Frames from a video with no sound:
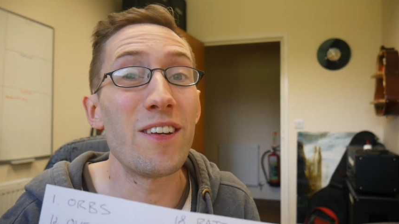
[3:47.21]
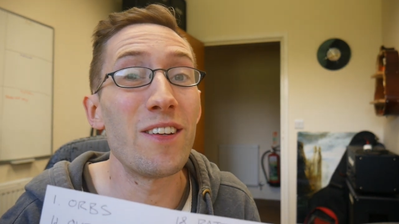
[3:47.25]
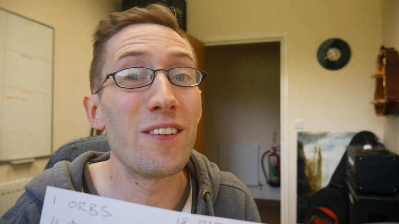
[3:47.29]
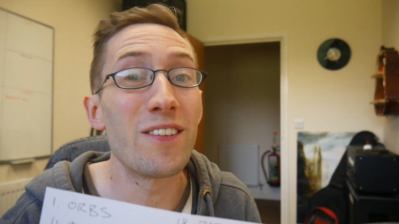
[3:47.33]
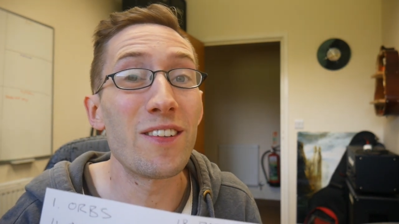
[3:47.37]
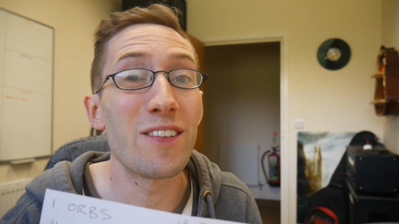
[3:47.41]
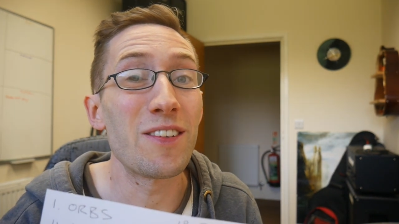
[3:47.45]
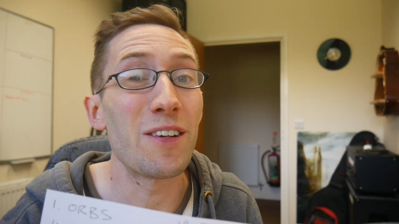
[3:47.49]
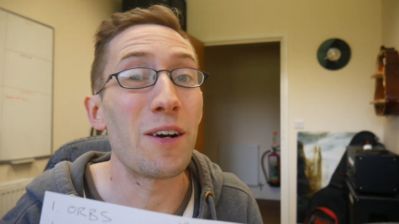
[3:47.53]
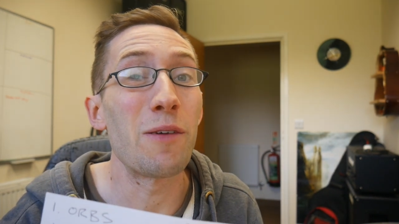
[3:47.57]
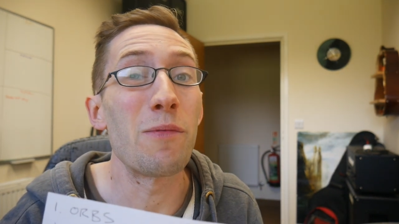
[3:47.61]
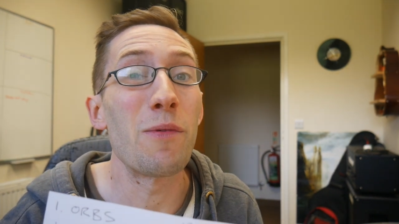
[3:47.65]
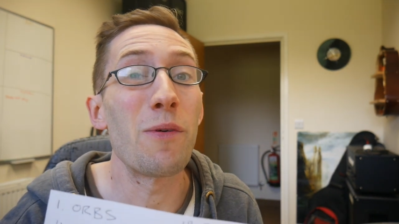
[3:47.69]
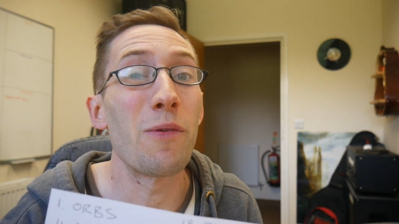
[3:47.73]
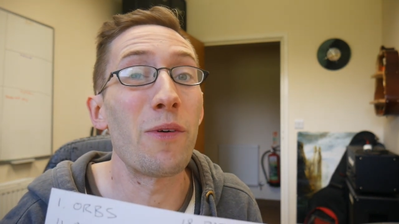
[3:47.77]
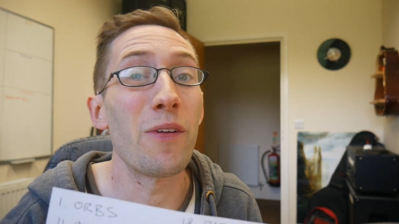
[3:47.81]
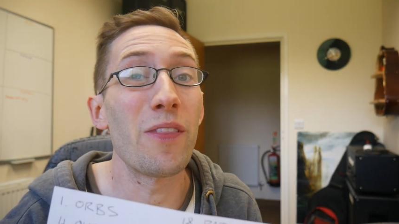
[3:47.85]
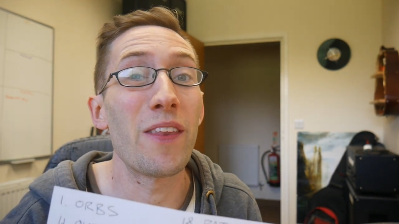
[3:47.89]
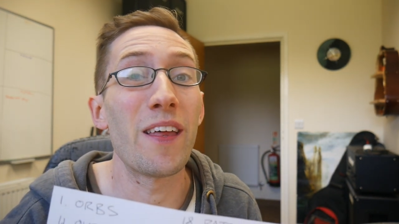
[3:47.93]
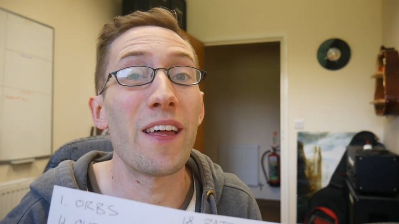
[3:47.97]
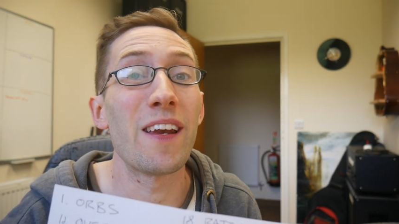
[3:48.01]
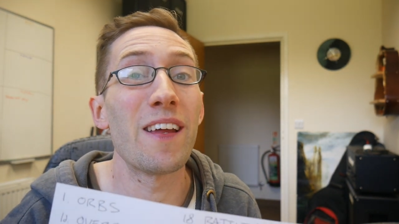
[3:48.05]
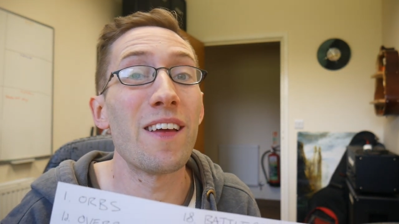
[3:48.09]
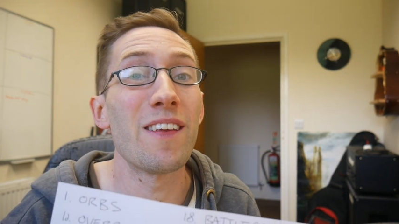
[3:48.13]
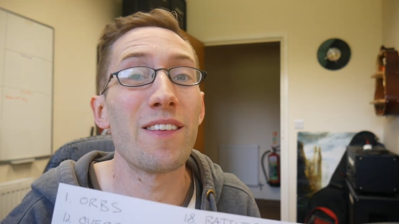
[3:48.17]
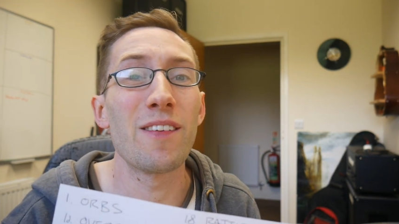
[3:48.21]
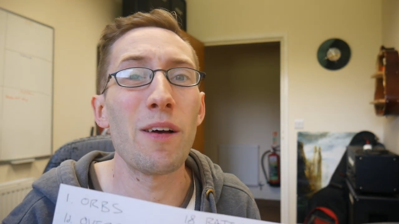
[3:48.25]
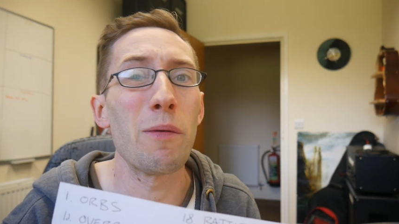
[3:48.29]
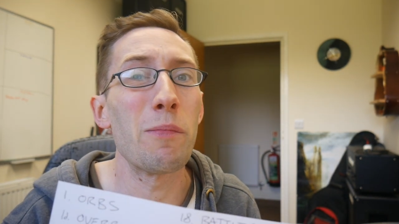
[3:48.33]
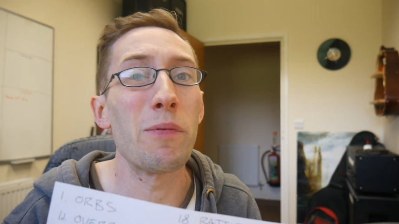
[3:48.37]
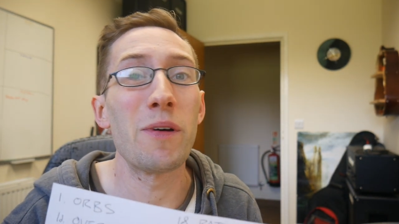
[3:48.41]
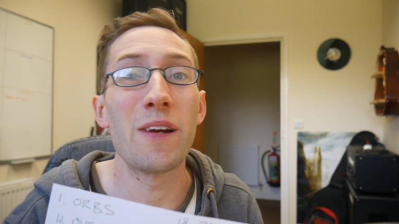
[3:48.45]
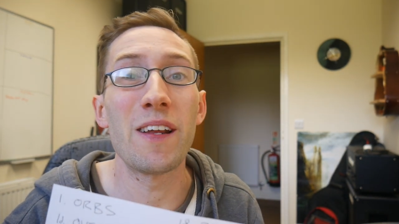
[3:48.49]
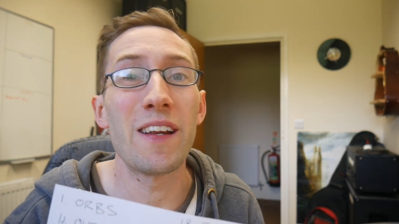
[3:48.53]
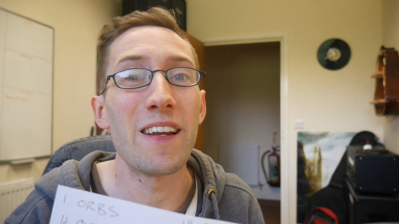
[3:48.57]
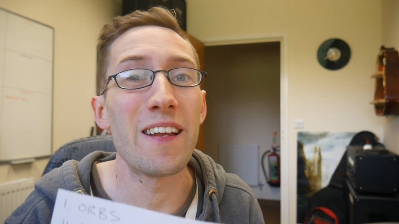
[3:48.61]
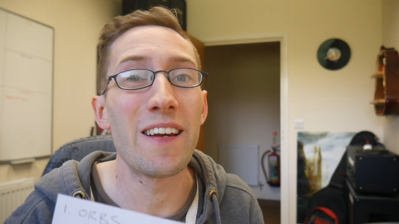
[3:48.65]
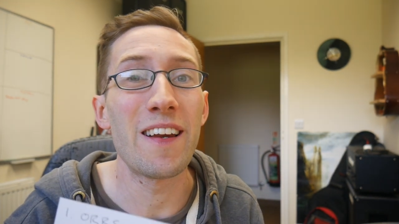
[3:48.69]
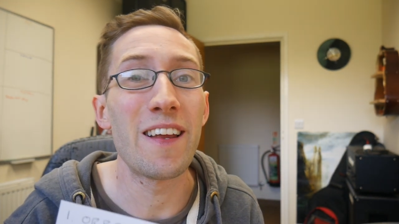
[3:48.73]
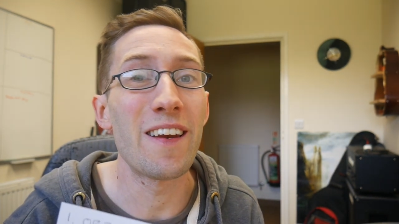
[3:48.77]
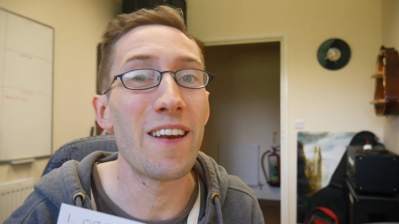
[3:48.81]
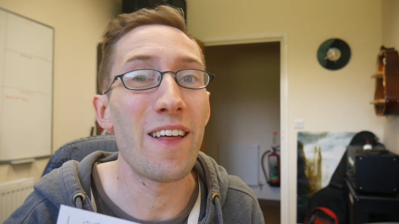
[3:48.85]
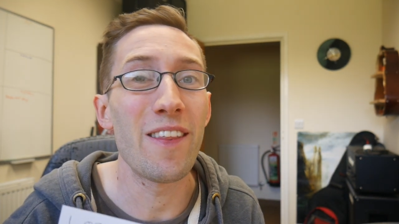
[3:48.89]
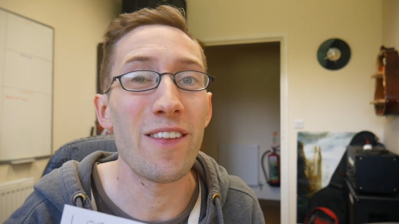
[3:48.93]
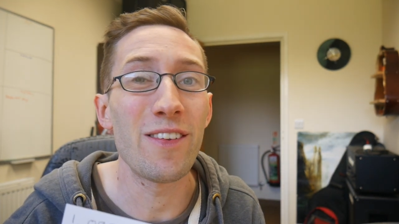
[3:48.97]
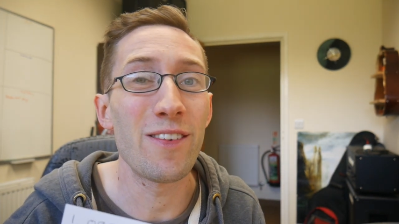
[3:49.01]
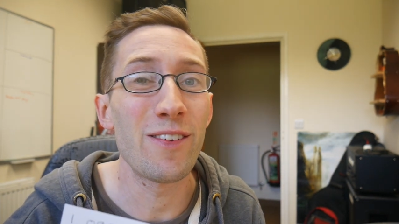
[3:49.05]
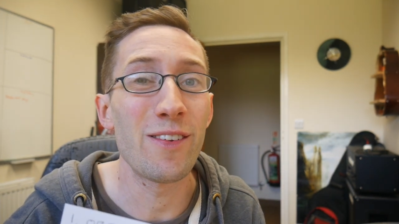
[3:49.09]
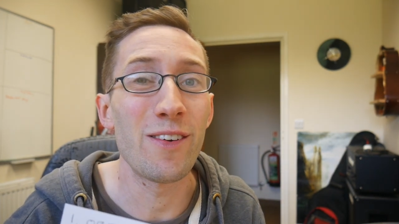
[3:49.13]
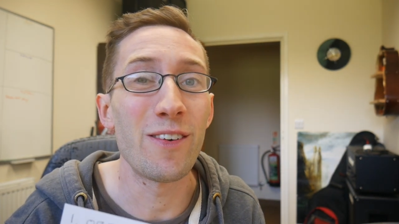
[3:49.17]
you to tell me what that is. I'll put it in
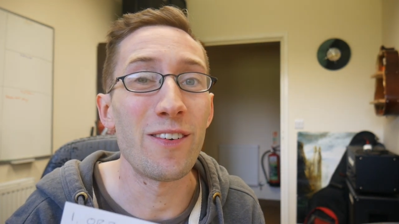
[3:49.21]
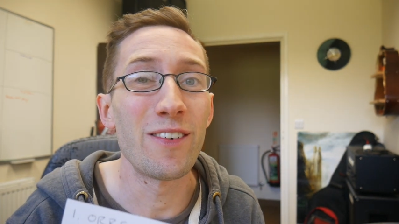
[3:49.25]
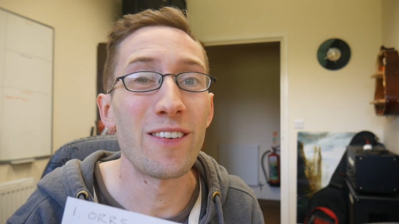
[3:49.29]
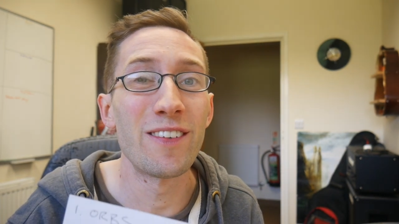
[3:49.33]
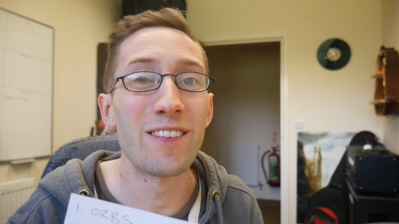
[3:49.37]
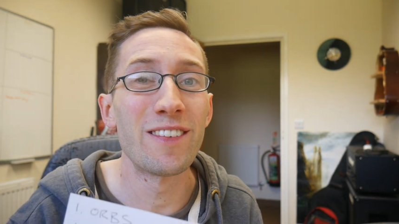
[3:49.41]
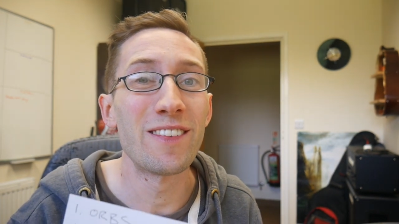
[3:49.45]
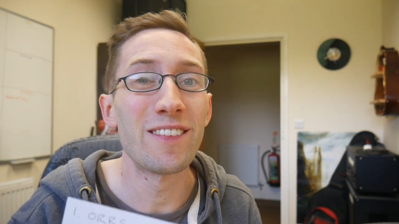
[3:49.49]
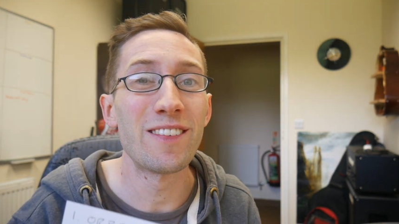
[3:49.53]
another song.